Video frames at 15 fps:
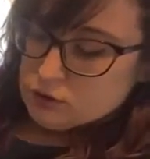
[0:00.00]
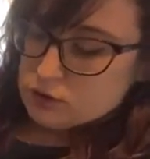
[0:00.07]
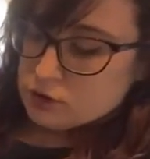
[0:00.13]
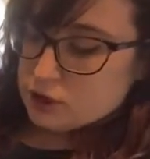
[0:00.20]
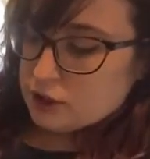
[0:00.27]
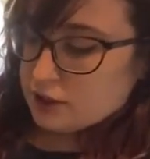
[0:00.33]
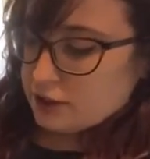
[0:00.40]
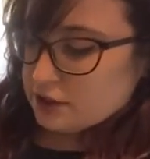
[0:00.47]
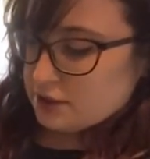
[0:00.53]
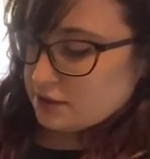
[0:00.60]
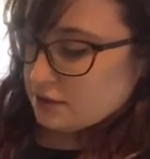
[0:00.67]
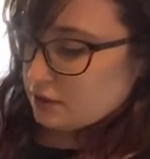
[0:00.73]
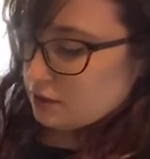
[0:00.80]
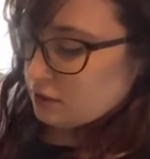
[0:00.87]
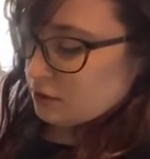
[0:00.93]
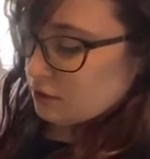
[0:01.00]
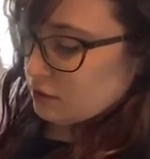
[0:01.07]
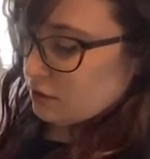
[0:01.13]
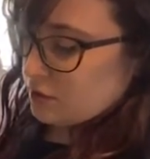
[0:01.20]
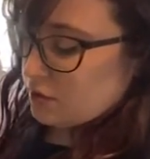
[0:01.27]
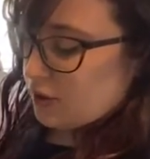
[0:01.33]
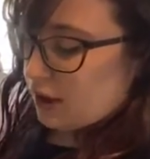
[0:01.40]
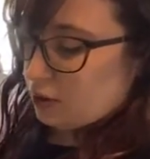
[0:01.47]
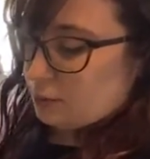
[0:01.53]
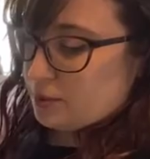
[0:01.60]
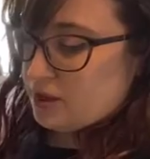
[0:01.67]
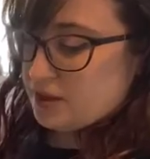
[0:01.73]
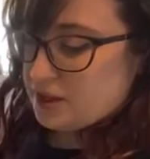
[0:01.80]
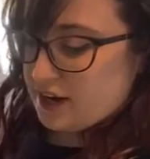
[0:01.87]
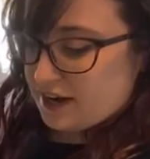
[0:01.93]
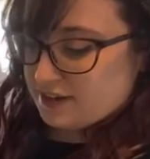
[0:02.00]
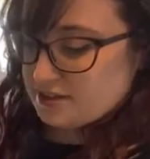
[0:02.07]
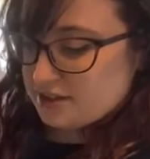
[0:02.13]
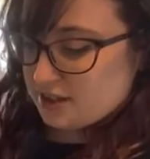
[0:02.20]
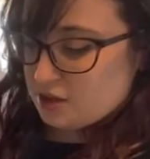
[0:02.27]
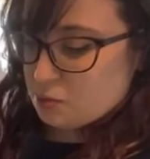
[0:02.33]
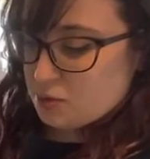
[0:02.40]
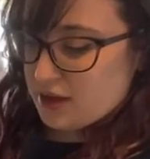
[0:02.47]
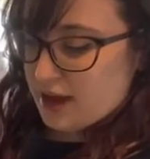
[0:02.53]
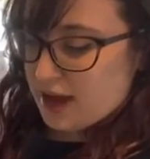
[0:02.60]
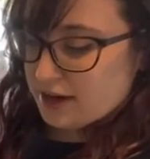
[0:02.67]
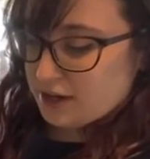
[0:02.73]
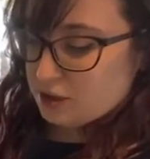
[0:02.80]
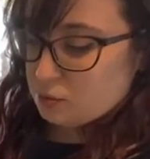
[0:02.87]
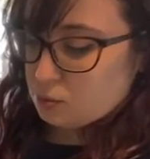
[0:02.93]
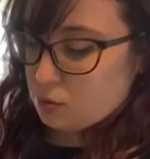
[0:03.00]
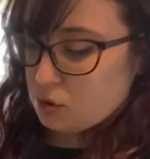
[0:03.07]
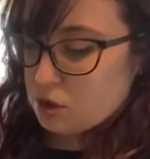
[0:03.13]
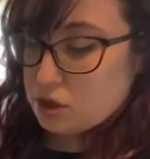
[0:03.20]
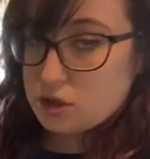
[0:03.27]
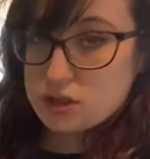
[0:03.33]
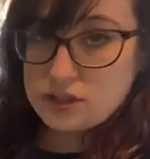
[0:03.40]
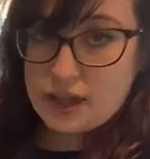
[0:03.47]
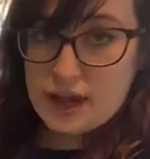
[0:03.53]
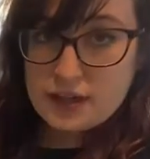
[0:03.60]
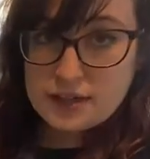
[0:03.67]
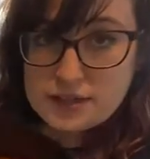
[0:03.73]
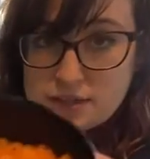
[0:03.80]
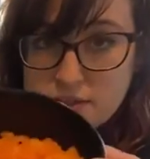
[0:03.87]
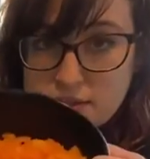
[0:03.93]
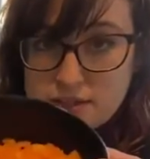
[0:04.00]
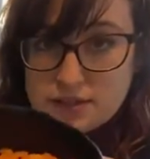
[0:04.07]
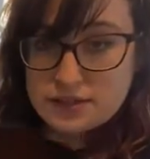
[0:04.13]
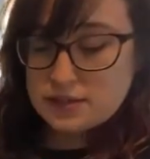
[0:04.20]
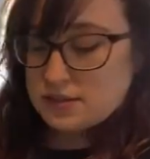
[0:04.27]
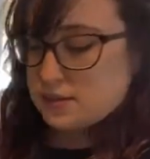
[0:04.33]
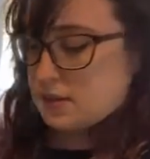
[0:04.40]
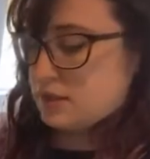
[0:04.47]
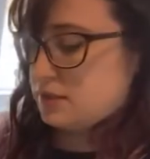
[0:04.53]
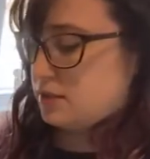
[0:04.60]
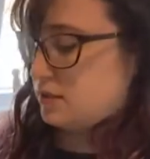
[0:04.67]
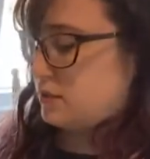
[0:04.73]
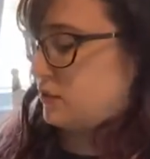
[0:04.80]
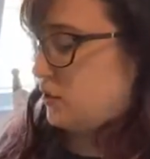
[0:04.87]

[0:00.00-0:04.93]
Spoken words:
Alright, so that'll be the next thing that we add in, and we'll cook that until this is nice and